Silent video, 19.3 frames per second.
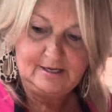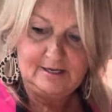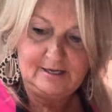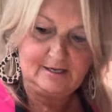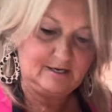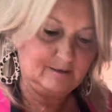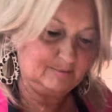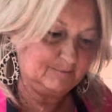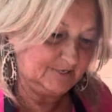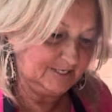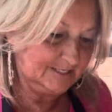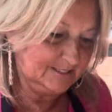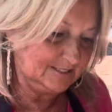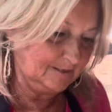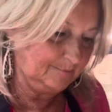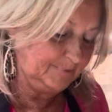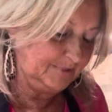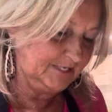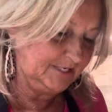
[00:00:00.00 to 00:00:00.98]
and I'm gonna
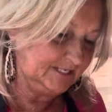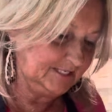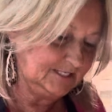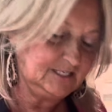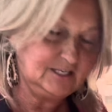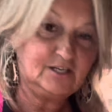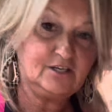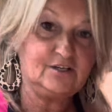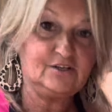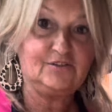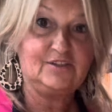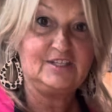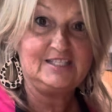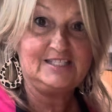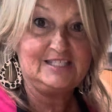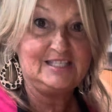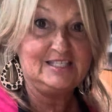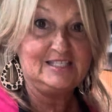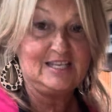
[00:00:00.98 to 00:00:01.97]
dump it in here.
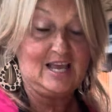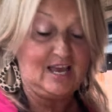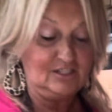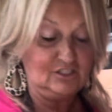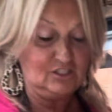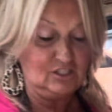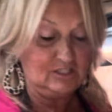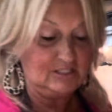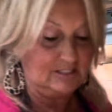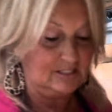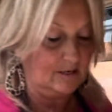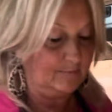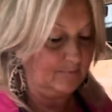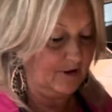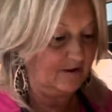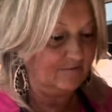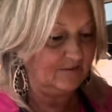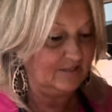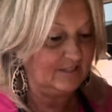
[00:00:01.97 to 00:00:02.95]
This is, I just dump
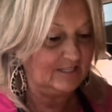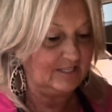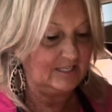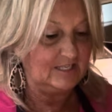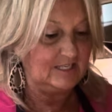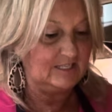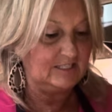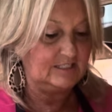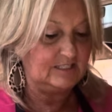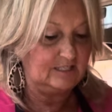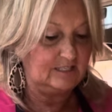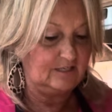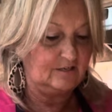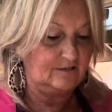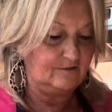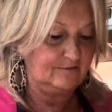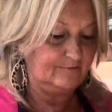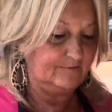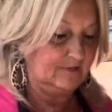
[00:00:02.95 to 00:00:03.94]
everything into
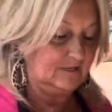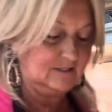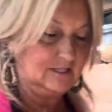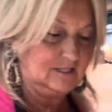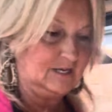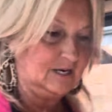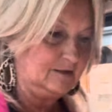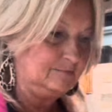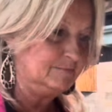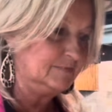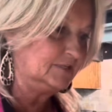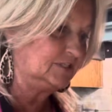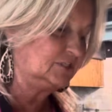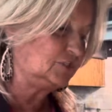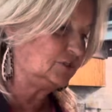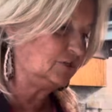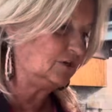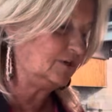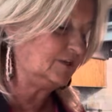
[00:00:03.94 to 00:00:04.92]
here and then I mesh
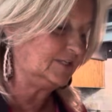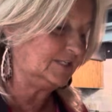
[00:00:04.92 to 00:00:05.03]
it all